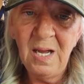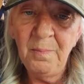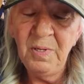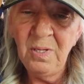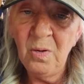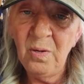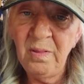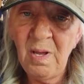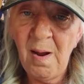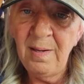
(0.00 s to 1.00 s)
I'm gonna go to
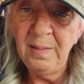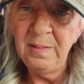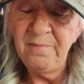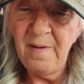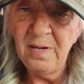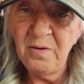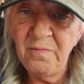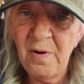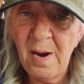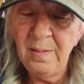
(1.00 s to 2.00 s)
the island,
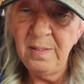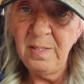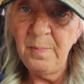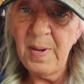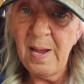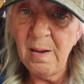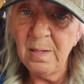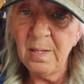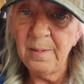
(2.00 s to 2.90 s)
Vancouver Island, and back,